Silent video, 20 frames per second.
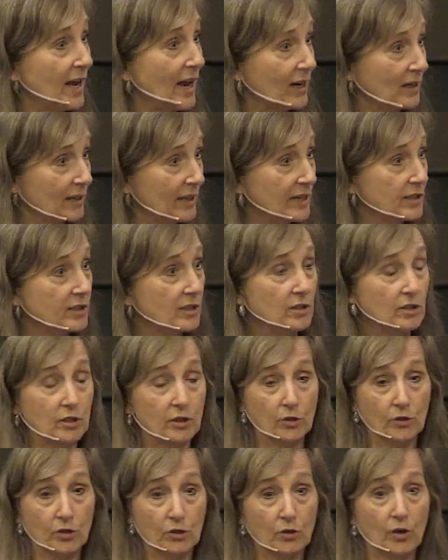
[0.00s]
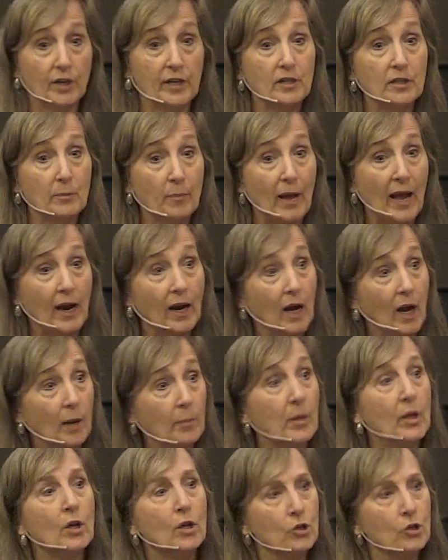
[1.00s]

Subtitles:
adolescents and they're starting to back up,